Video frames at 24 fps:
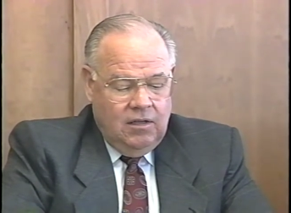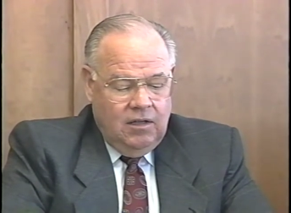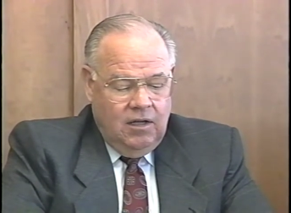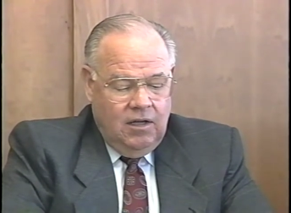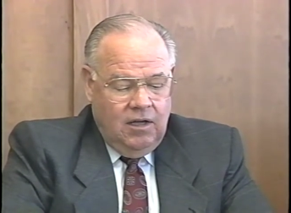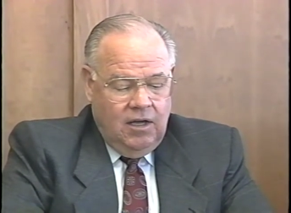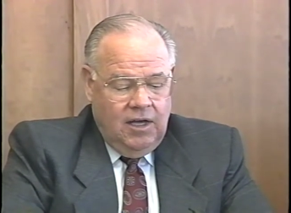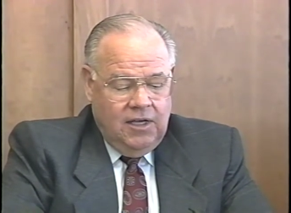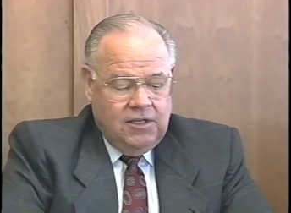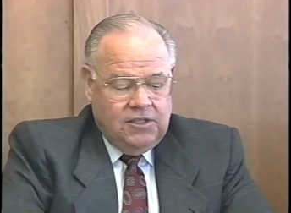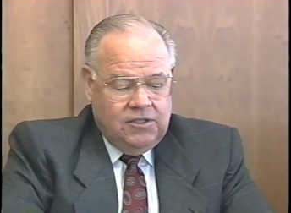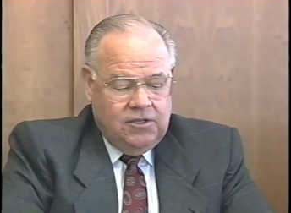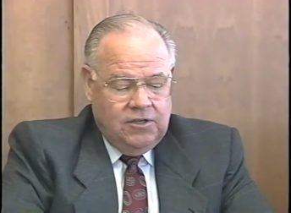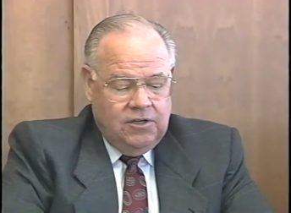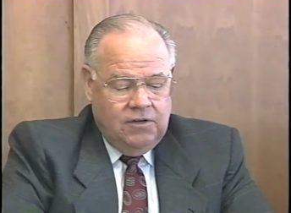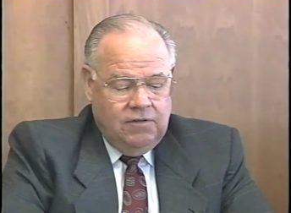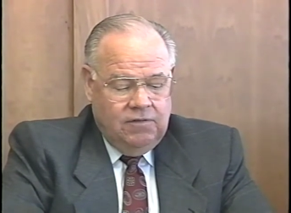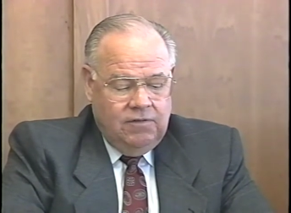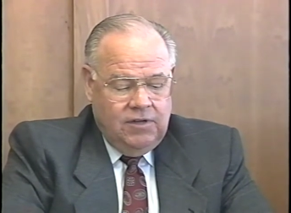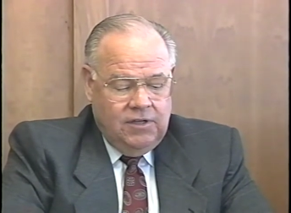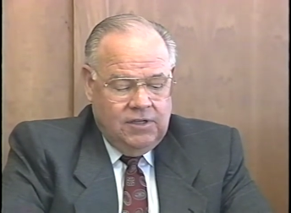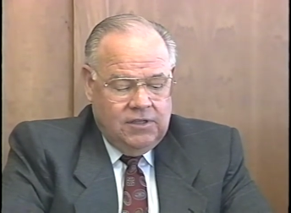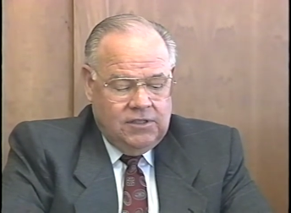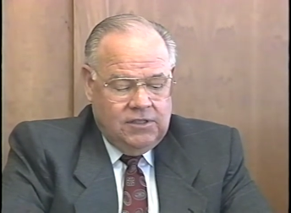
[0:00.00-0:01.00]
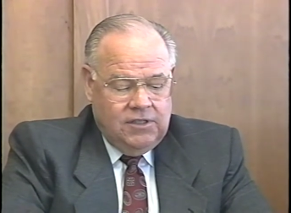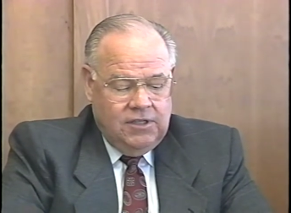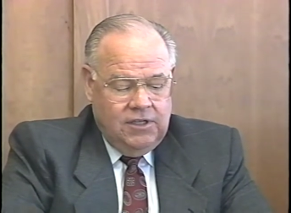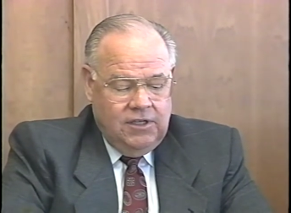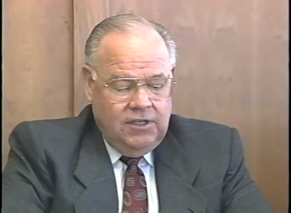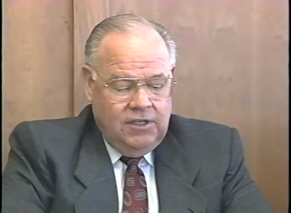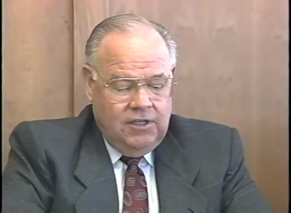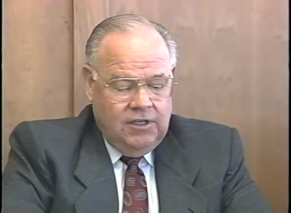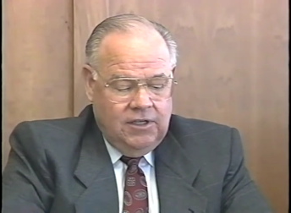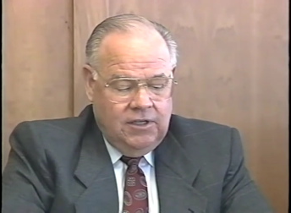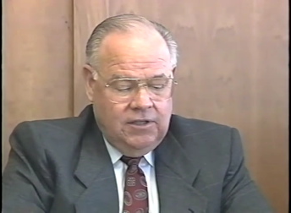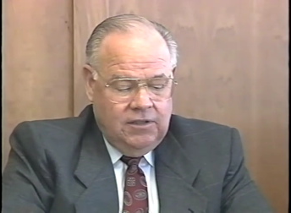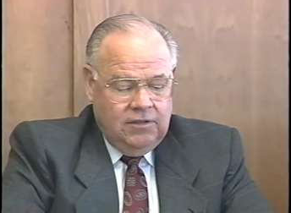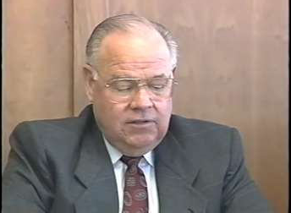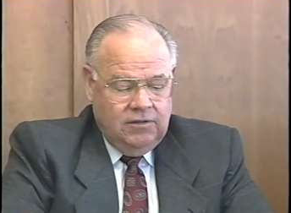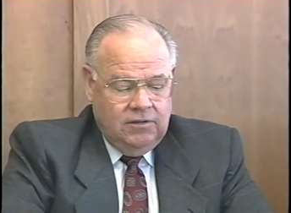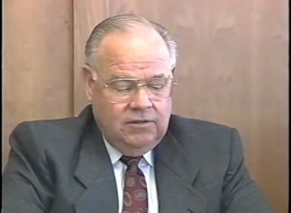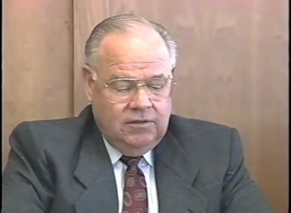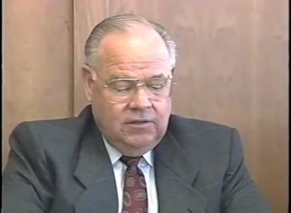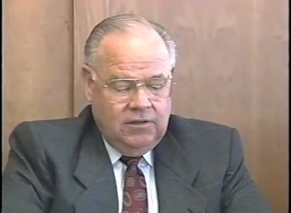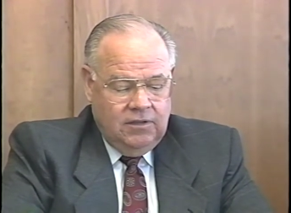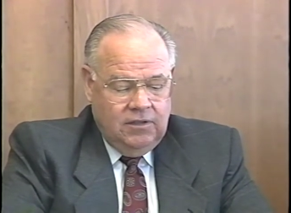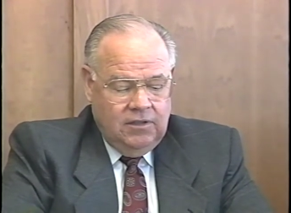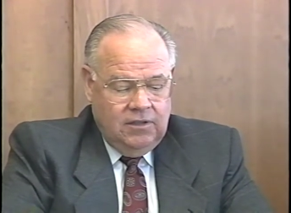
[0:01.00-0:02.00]
I served as the
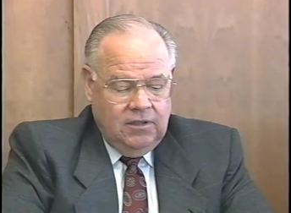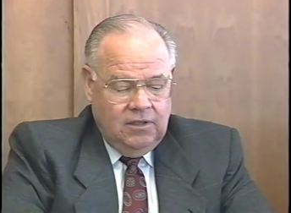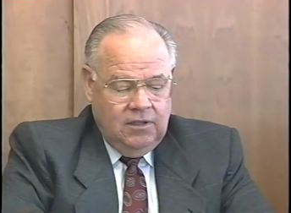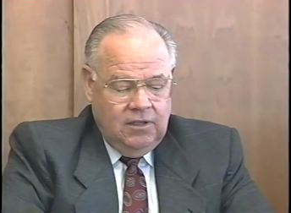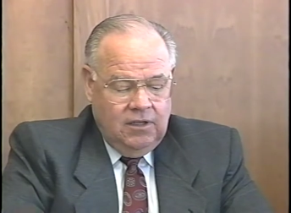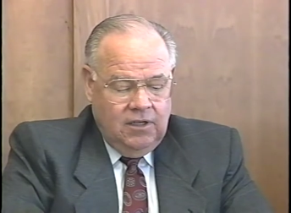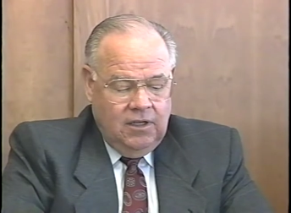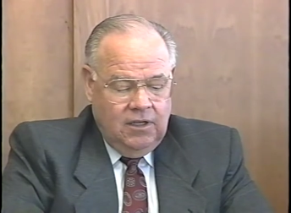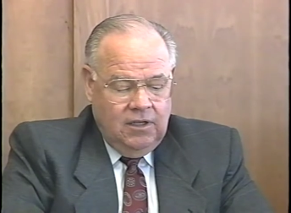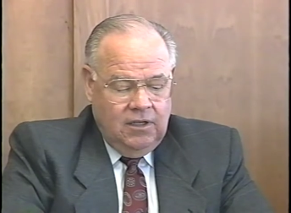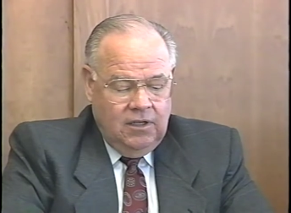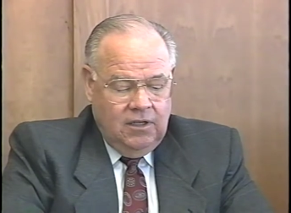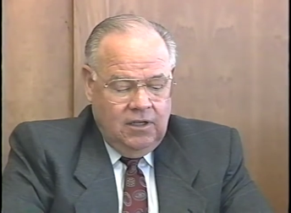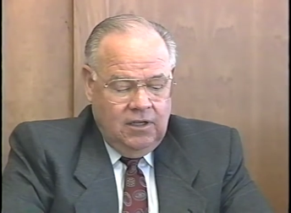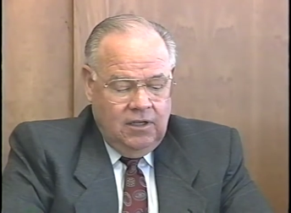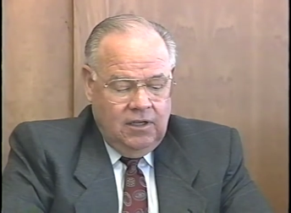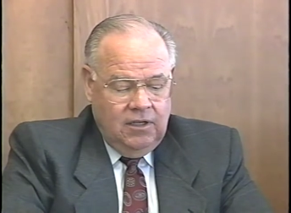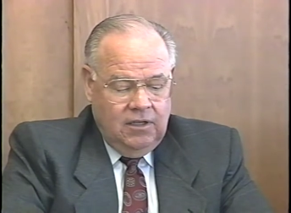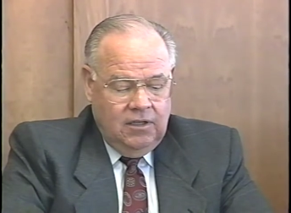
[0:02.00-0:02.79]
uh, uh,